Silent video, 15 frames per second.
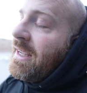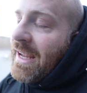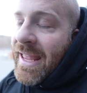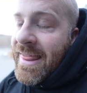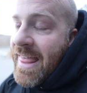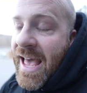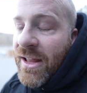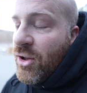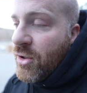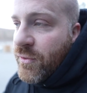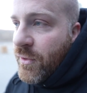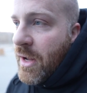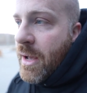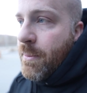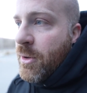and that looks
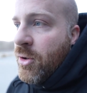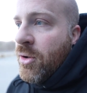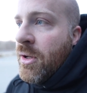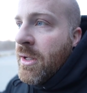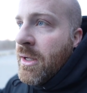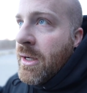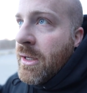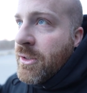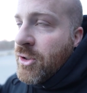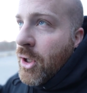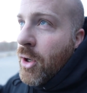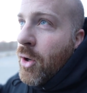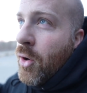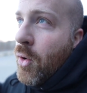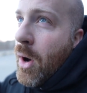phenomenal.
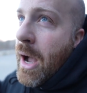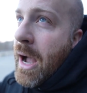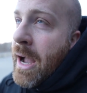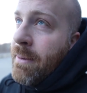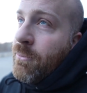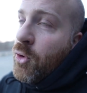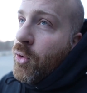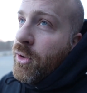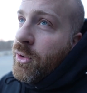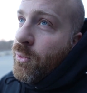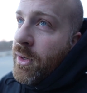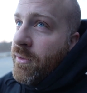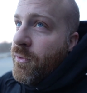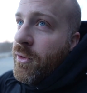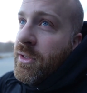So I'm going to
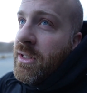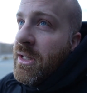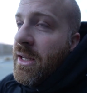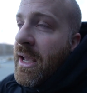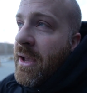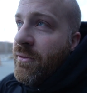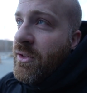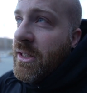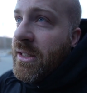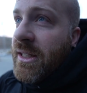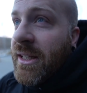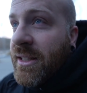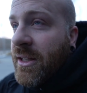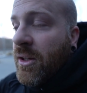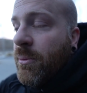wait for the FD
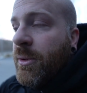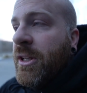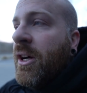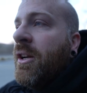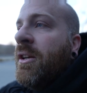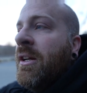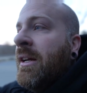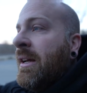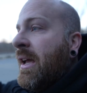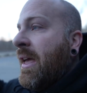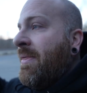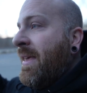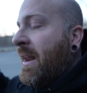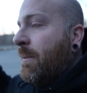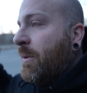detail to be done
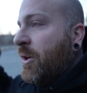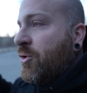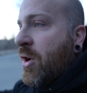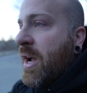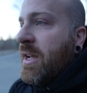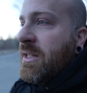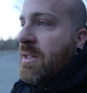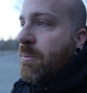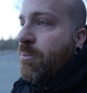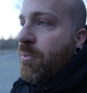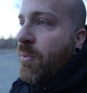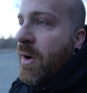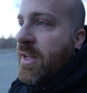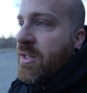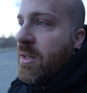and then I'm gonna dry us the
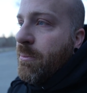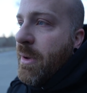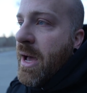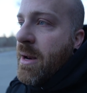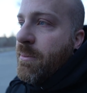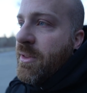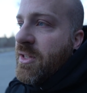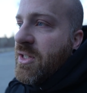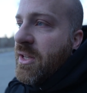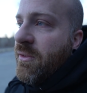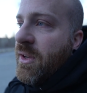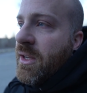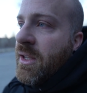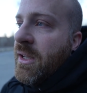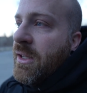rest of the bottom of the
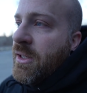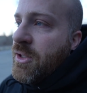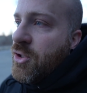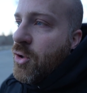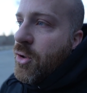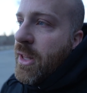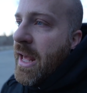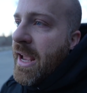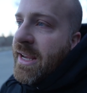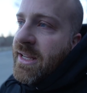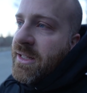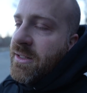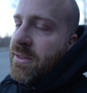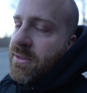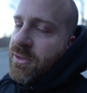Civic so that I
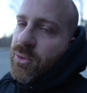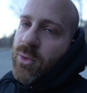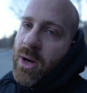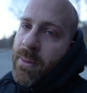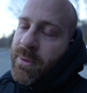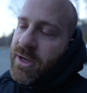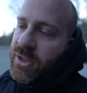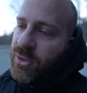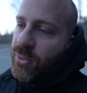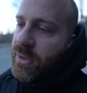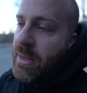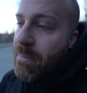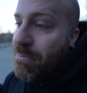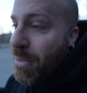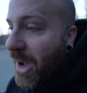can do what I'm gonna do with
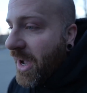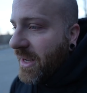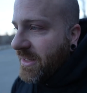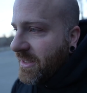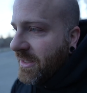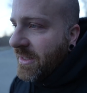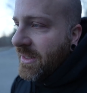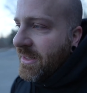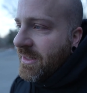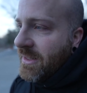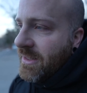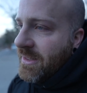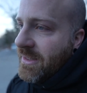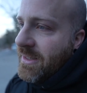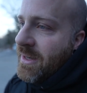it. But
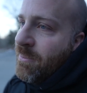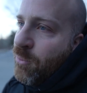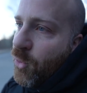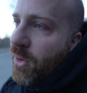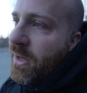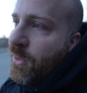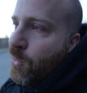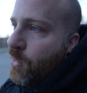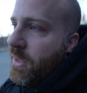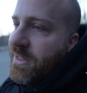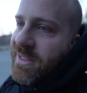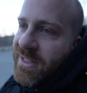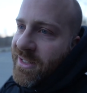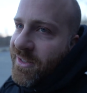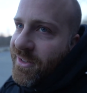our boy
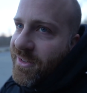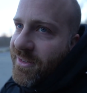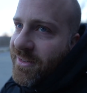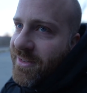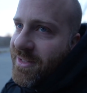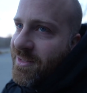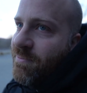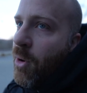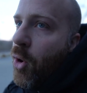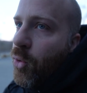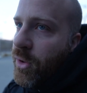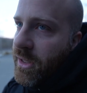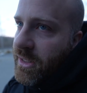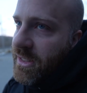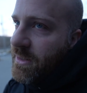Grits here,
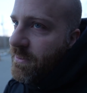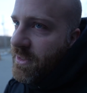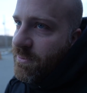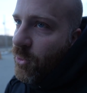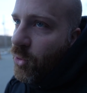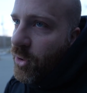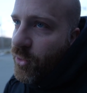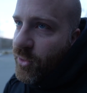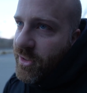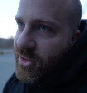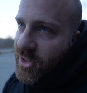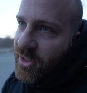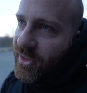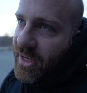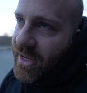smoking. He's been smoking Grits
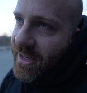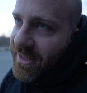all day.